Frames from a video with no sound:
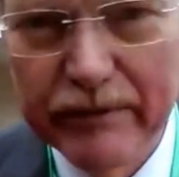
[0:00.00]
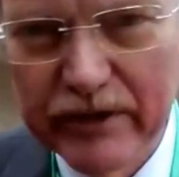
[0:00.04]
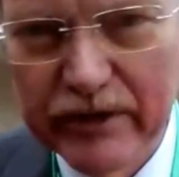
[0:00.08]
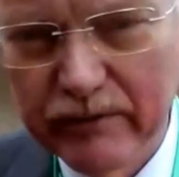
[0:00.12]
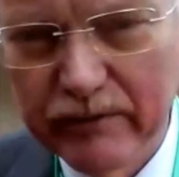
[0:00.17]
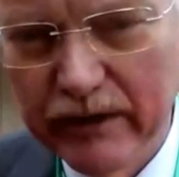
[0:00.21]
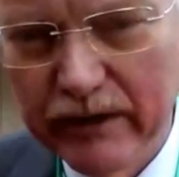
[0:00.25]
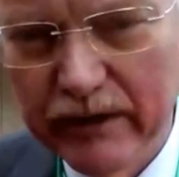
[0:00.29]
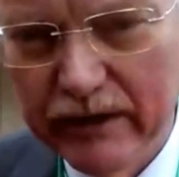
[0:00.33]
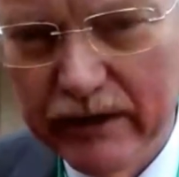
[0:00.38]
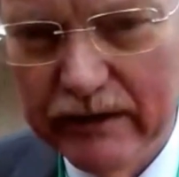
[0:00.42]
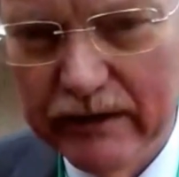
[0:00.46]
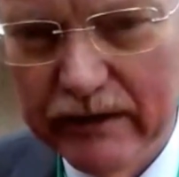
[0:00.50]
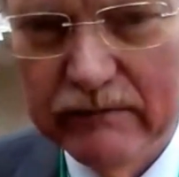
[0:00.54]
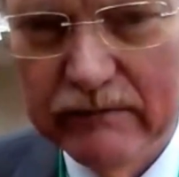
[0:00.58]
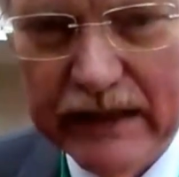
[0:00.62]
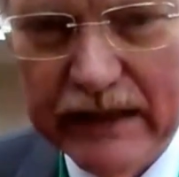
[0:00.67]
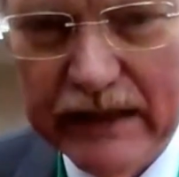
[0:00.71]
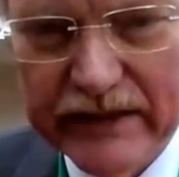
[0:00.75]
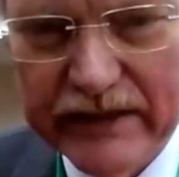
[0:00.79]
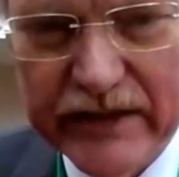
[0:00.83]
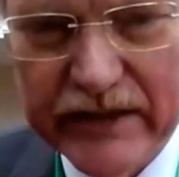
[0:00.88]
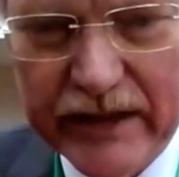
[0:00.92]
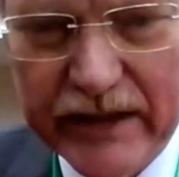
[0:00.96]
where,
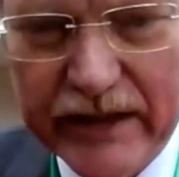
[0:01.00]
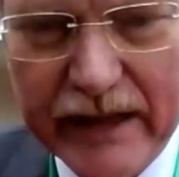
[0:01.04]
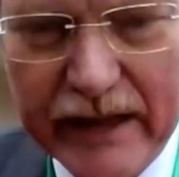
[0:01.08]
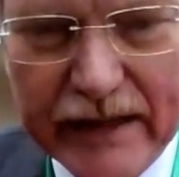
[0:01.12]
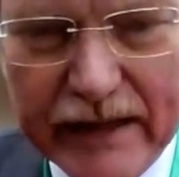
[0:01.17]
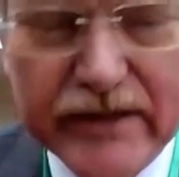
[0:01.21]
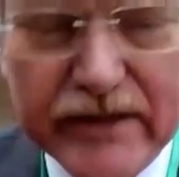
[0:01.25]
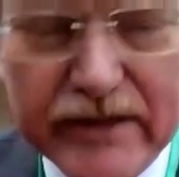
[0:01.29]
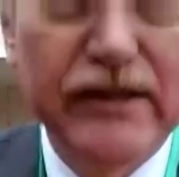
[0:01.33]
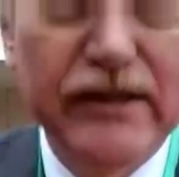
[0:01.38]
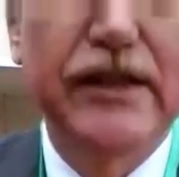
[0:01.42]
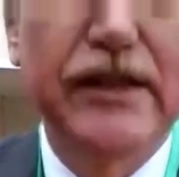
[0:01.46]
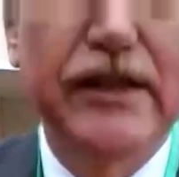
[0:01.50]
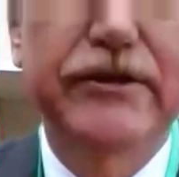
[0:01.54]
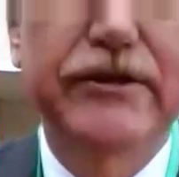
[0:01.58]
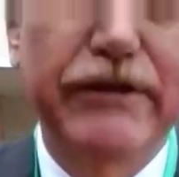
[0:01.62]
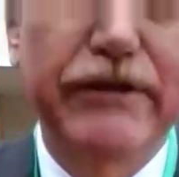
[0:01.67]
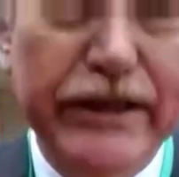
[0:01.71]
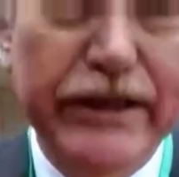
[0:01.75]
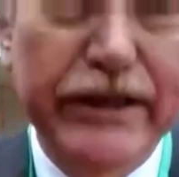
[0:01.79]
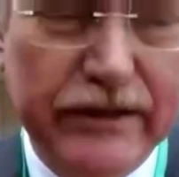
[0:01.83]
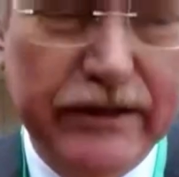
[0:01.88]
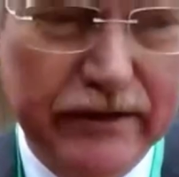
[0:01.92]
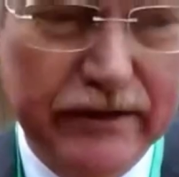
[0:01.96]
let's say, Hansel and
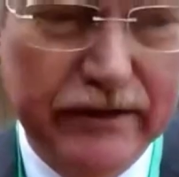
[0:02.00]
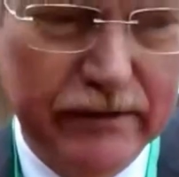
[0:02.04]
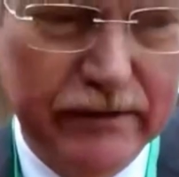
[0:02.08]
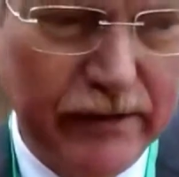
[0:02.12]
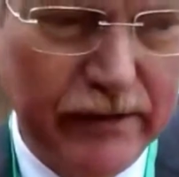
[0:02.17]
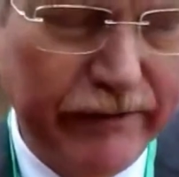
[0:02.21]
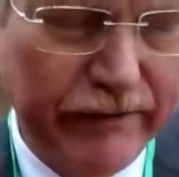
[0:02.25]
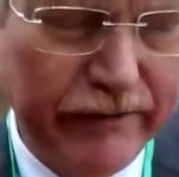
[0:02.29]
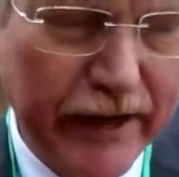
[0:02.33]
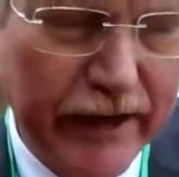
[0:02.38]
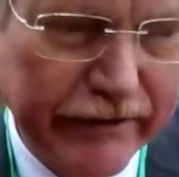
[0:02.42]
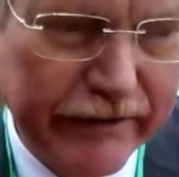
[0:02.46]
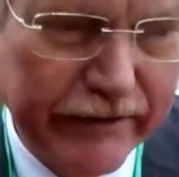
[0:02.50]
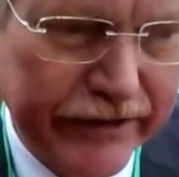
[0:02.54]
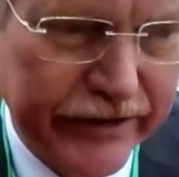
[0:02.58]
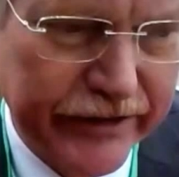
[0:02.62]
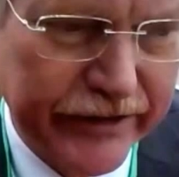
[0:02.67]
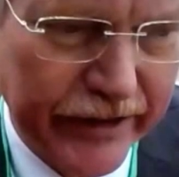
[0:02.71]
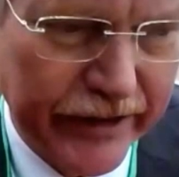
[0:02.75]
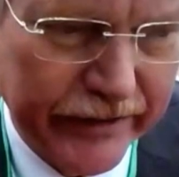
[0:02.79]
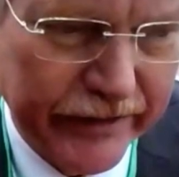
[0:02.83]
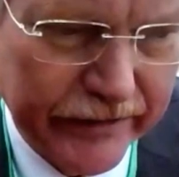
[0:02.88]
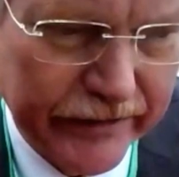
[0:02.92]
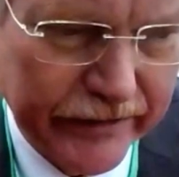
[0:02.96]
Gretel, the fairy
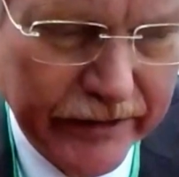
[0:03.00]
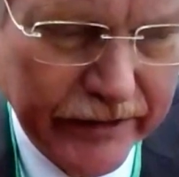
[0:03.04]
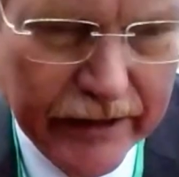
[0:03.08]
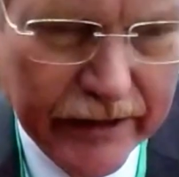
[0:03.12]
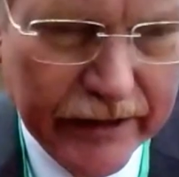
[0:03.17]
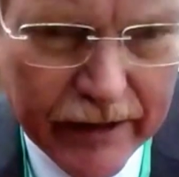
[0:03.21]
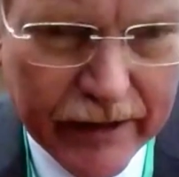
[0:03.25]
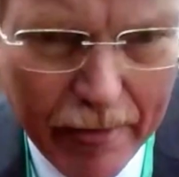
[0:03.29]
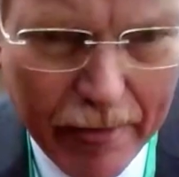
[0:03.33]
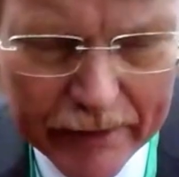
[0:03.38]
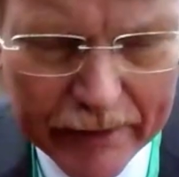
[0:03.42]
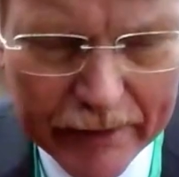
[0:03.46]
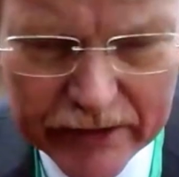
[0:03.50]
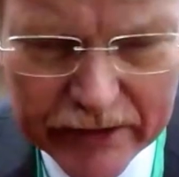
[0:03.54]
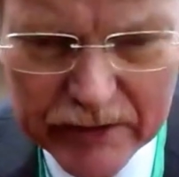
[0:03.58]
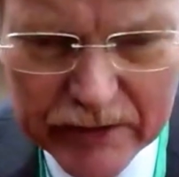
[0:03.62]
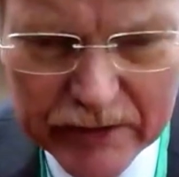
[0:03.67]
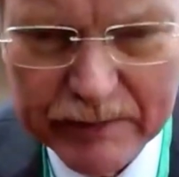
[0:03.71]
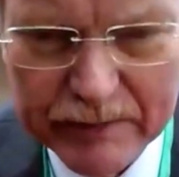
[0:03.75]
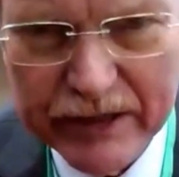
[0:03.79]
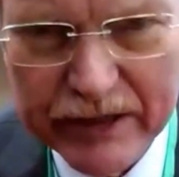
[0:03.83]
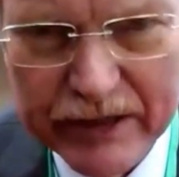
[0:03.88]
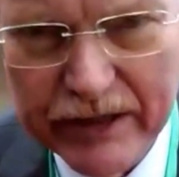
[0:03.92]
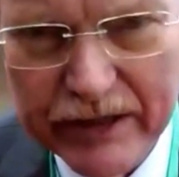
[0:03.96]
tale, is
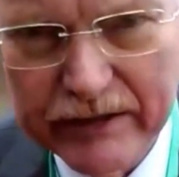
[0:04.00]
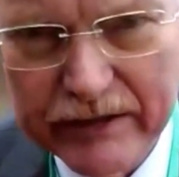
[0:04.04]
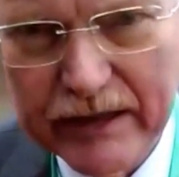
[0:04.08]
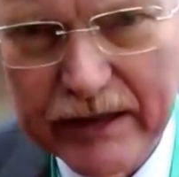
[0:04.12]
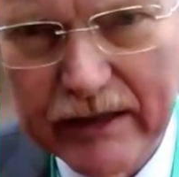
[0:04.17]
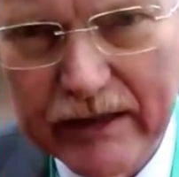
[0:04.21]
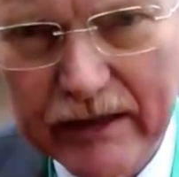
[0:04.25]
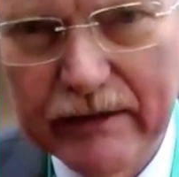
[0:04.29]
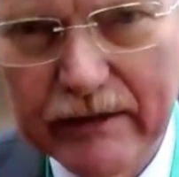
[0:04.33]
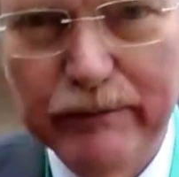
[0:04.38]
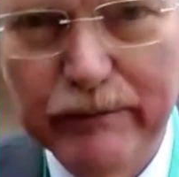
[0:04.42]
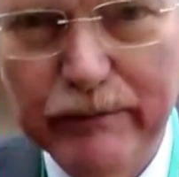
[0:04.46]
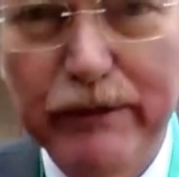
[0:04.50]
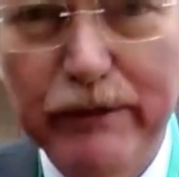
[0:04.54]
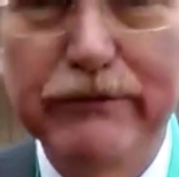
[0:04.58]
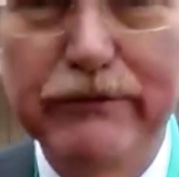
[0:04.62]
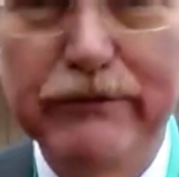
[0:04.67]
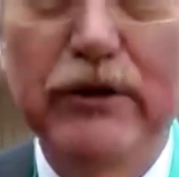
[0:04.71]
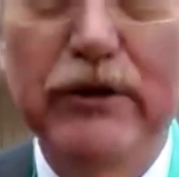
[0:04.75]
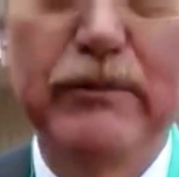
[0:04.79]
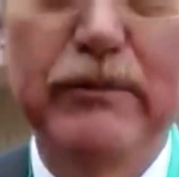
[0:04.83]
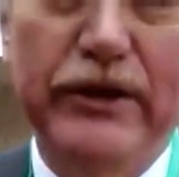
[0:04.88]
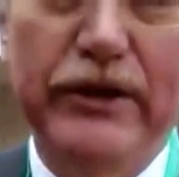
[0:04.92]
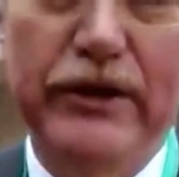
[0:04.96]
being done with
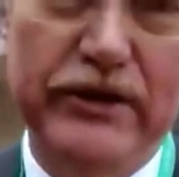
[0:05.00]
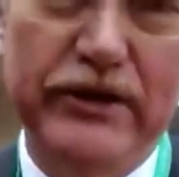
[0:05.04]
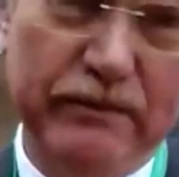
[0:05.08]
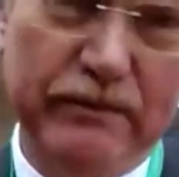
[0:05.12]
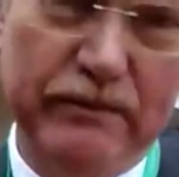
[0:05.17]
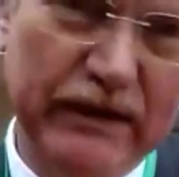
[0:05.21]
robots.